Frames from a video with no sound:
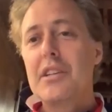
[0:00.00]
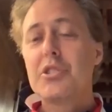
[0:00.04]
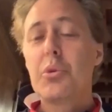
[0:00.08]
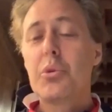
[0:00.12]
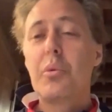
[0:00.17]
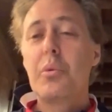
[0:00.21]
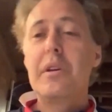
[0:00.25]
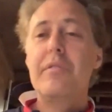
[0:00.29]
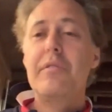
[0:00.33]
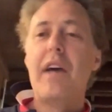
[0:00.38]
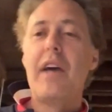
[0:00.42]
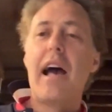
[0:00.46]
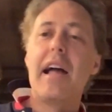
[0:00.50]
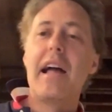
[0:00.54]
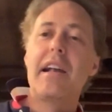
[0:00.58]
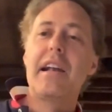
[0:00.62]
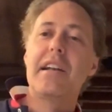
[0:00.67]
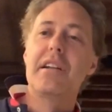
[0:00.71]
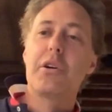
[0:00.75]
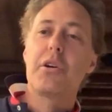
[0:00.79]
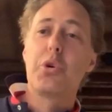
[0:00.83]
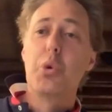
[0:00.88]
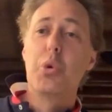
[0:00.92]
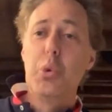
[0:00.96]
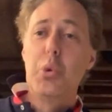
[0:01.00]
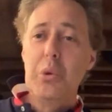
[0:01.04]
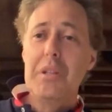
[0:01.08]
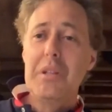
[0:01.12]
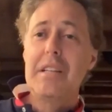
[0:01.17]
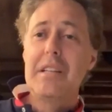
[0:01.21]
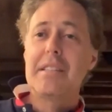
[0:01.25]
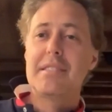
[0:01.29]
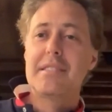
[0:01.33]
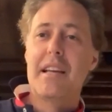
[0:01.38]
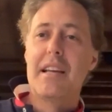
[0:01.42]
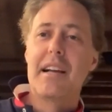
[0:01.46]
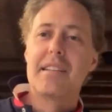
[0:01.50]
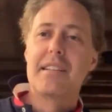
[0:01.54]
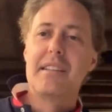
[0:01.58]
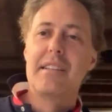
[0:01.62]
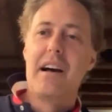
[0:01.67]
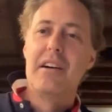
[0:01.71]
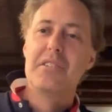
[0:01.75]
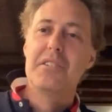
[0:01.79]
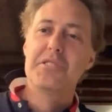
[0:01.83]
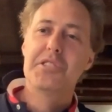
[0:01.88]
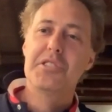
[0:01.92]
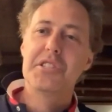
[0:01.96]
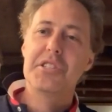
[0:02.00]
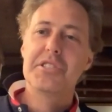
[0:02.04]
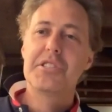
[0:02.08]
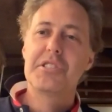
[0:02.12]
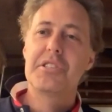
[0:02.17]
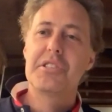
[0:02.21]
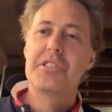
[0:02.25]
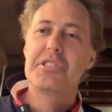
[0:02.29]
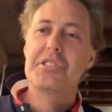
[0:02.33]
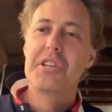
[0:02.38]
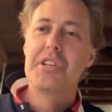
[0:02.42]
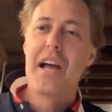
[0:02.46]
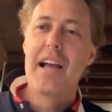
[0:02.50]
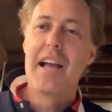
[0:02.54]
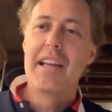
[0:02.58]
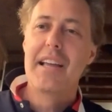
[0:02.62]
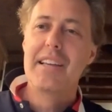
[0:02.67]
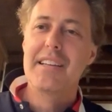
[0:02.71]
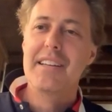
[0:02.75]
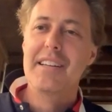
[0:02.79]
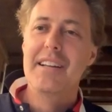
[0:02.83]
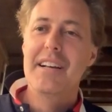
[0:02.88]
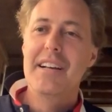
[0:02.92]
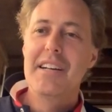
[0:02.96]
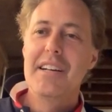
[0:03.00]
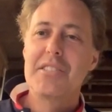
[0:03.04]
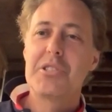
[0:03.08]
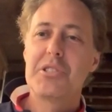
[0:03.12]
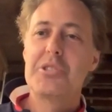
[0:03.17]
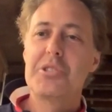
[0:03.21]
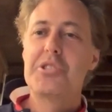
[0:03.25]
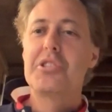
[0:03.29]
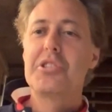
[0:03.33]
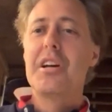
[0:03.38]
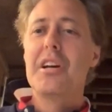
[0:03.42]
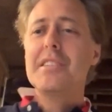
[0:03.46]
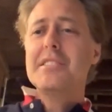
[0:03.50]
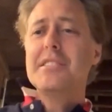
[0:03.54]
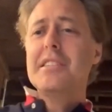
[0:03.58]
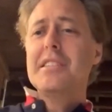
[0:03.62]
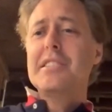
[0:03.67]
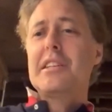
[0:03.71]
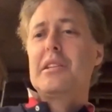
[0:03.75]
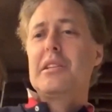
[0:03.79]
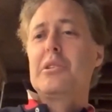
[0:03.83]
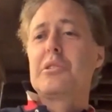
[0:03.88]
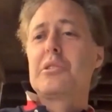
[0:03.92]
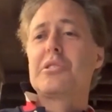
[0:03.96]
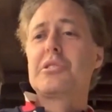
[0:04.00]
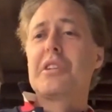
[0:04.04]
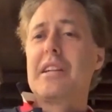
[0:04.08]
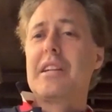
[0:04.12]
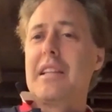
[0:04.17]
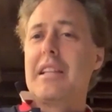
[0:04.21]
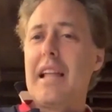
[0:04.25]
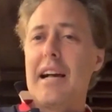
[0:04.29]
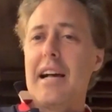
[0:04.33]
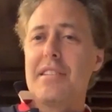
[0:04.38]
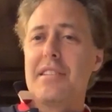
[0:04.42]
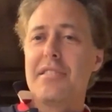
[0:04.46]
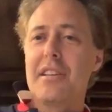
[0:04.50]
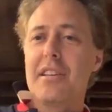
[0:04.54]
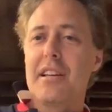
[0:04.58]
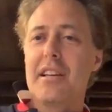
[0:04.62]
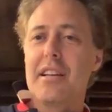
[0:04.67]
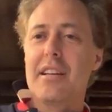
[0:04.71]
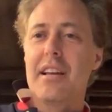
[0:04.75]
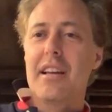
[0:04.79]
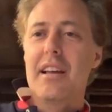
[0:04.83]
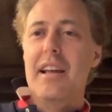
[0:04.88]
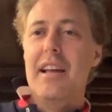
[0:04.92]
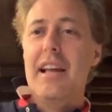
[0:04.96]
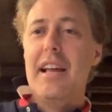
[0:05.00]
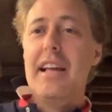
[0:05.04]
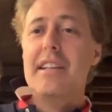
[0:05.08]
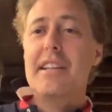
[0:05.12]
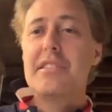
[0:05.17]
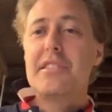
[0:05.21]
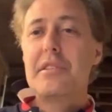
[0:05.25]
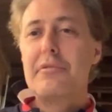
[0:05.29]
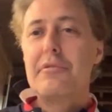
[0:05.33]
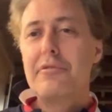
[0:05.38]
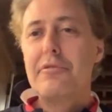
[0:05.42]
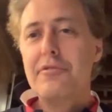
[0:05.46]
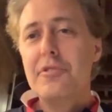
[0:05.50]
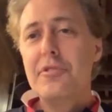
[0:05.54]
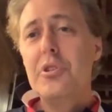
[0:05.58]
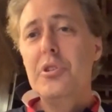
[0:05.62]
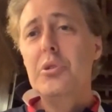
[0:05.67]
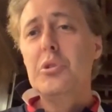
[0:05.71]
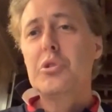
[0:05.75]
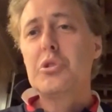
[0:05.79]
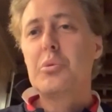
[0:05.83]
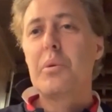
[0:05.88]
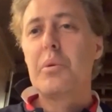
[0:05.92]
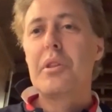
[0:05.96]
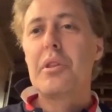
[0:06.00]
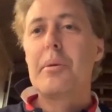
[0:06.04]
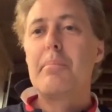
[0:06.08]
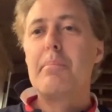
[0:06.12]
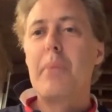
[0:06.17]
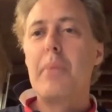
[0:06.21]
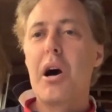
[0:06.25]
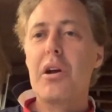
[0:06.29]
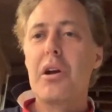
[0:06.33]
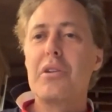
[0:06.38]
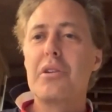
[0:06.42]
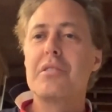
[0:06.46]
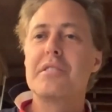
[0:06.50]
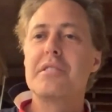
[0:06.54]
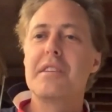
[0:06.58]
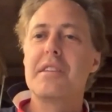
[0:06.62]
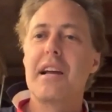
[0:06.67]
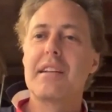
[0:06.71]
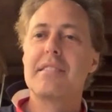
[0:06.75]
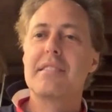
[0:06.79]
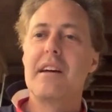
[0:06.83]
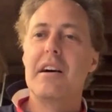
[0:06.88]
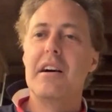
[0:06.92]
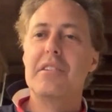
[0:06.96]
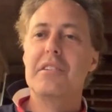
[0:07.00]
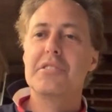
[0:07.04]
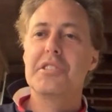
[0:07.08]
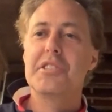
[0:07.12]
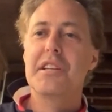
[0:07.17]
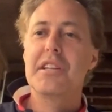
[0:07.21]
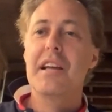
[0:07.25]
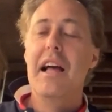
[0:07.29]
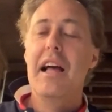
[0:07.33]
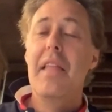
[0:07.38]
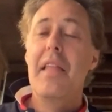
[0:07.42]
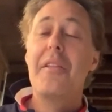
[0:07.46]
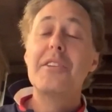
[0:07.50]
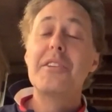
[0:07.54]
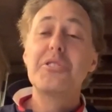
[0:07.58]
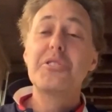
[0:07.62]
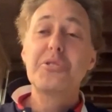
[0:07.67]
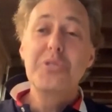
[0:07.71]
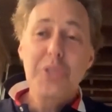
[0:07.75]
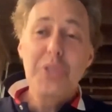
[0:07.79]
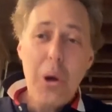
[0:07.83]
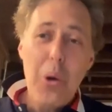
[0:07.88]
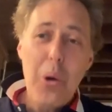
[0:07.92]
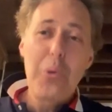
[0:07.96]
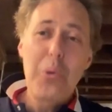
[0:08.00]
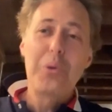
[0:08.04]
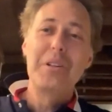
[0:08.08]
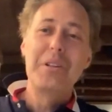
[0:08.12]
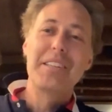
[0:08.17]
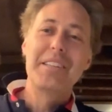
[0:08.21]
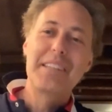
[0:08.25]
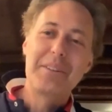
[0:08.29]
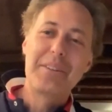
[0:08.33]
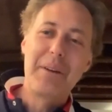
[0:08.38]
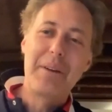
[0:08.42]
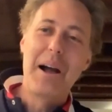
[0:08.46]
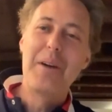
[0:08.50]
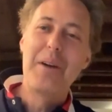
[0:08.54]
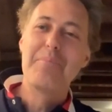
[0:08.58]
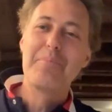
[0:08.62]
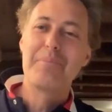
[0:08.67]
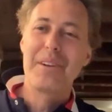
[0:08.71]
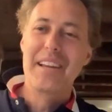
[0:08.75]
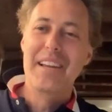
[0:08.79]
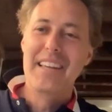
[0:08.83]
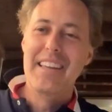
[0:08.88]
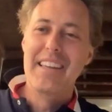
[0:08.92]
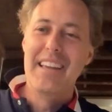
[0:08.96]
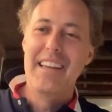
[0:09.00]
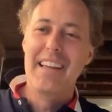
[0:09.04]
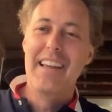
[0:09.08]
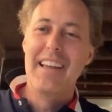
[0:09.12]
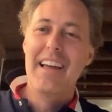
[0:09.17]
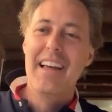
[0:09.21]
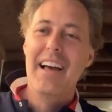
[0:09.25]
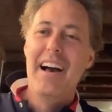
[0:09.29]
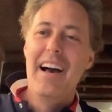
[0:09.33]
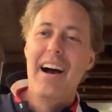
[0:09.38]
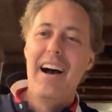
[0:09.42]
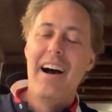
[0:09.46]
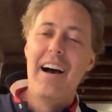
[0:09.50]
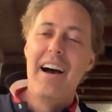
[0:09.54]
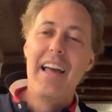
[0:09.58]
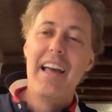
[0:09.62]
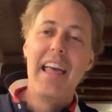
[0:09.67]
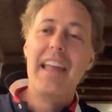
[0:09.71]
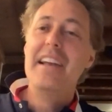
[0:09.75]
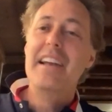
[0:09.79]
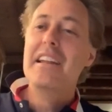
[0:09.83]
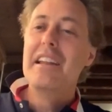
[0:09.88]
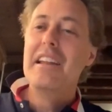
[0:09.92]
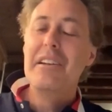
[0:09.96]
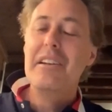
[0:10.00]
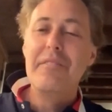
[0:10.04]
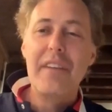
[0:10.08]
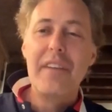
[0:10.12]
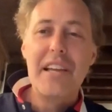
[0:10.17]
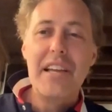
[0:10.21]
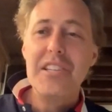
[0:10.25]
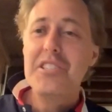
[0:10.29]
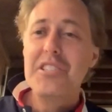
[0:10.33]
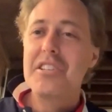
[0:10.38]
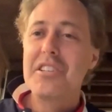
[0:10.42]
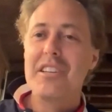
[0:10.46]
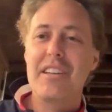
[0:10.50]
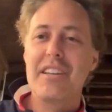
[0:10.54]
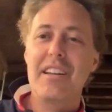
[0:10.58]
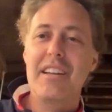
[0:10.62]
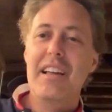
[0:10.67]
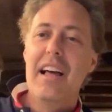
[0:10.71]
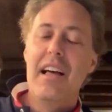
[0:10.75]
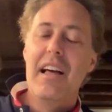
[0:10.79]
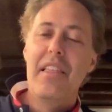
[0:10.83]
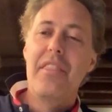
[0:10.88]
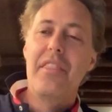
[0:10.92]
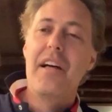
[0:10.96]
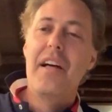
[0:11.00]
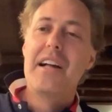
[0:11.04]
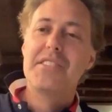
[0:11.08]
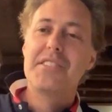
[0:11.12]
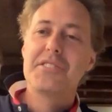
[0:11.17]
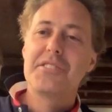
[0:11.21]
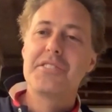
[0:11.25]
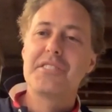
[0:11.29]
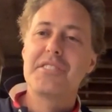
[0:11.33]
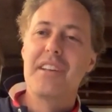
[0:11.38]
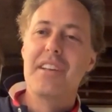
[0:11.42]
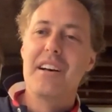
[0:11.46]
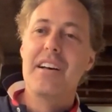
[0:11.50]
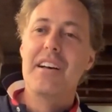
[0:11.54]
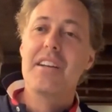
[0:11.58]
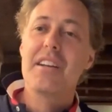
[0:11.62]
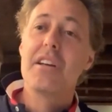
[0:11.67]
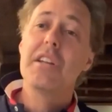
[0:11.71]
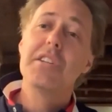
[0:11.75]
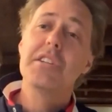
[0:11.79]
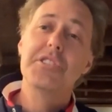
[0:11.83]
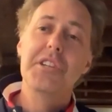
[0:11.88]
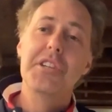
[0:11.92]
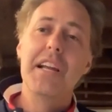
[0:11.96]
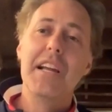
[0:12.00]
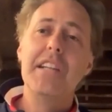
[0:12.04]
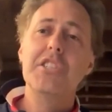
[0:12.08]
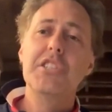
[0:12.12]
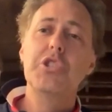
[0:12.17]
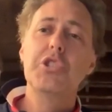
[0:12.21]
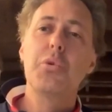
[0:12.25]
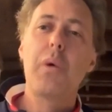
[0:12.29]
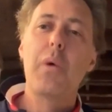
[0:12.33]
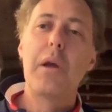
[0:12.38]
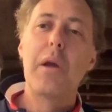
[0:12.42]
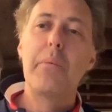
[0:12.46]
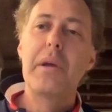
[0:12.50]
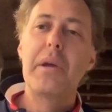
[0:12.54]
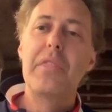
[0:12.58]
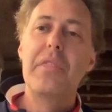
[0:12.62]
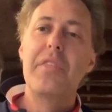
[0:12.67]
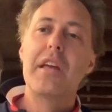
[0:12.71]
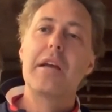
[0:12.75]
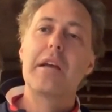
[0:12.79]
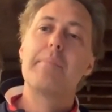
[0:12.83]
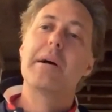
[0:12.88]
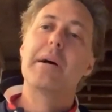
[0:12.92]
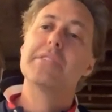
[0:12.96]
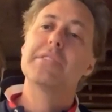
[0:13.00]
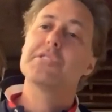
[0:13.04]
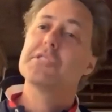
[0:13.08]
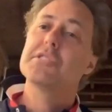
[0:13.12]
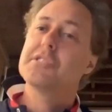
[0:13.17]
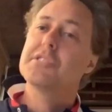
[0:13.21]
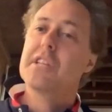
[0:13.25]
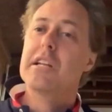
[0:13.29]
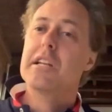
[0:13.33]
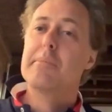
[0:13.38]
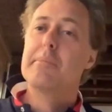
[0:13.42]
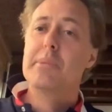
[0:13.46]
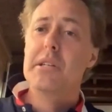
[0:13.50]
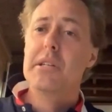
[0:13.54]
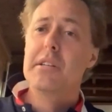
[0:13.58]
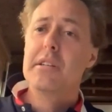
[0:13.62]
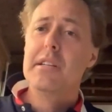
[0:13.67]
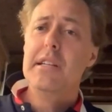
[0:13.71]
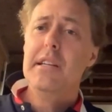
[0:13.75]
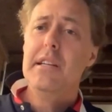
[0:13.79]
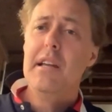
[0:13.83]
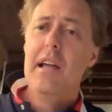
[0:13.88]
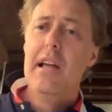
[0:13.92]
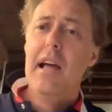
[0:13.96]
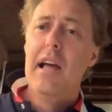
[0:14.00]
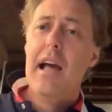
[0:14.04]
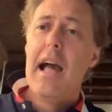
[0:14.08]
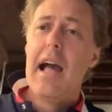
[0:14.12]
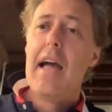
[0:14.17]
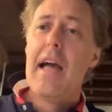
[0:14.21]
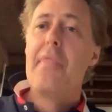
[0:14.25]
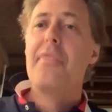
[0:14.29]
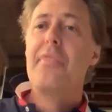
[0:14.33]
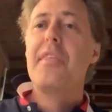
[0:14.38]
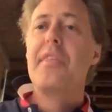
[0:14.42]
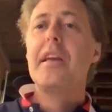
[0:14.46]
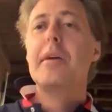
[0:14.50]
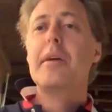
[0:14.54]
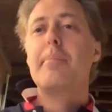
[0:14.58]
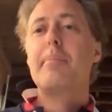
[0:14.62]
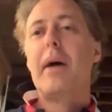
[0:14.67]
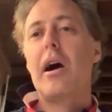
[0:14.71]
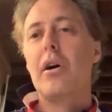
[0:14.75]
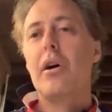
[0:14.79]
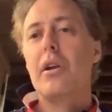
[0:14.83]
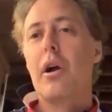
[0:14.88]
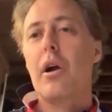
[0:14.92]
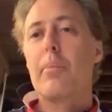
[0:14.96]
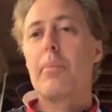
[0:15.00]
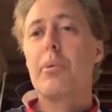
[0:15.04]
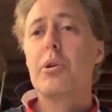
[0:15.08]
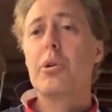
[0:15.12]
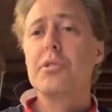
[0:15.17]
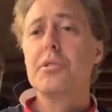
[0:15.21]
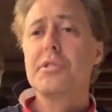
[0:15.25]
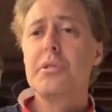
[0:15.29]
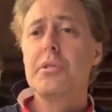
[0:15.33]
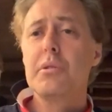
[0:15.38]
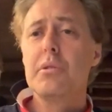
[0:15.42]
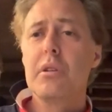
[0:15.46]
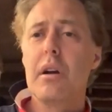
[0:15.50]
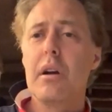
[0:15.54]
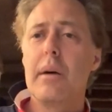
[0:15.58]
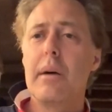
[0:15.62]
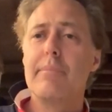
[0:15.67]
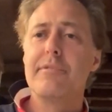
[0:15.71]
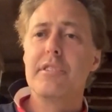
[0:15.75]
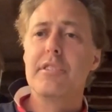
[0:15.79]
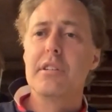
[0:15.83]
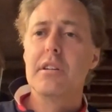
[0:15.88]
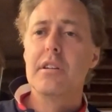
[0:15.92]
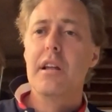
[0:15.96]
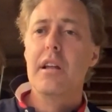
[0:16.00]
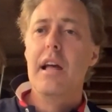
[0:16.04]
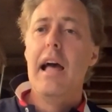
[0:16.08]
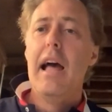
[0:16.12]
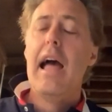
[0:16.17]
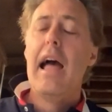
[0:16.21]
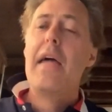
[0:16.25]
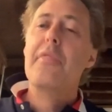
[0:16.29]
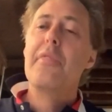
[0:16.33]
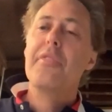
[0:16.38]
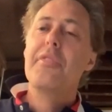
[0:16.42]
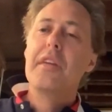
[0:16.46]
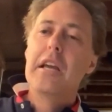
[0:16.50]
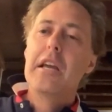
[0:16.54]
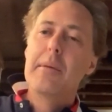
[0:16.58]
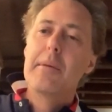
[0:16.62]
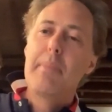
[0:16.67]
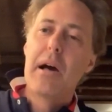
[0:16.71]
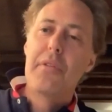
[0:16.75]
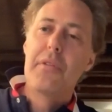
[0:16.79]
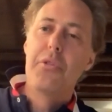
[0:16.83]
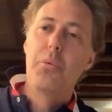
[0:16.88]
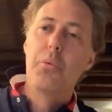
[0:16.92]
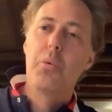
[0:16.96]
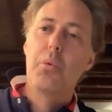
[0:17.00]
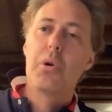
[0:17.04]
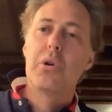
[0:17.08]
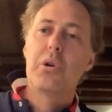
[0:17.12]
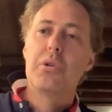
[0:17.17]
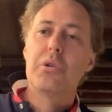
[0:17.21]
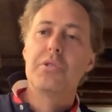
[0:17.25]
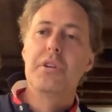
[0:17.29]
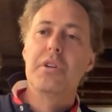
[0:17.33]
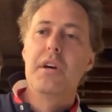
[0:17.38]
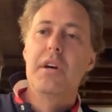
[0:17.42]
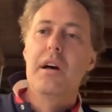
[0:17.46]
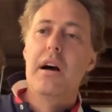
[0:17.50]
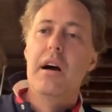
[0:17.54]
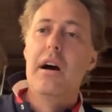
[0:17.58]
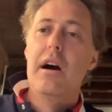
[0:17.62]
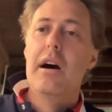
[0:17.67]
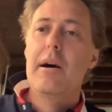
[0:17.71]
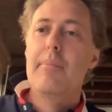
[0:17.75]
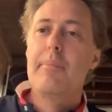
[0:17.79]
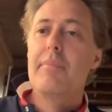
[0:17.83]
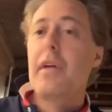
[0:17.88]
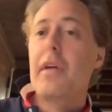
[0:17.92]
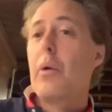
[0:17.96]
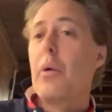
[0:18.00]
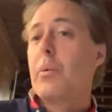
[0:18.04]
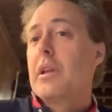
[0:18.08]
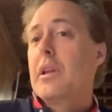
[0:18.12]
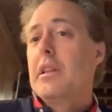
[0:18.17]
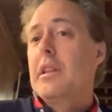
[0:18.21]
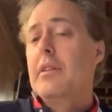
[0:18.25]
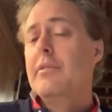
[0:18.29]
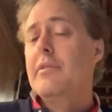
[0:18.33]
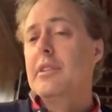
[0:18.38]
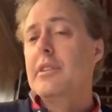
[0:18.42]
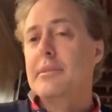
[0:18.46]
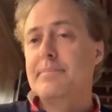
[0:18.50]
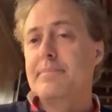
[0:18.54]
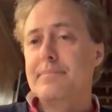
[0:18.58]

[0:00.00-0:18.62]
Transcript: So we've added a cooling technology to the jacket. So just as it looks classic, it's infused with a modern technology that's totally groundbreaking uh, and an innovation that's uh, going to change the way we think about sustainability and think about our personal comfort and think about the world um, that we live in.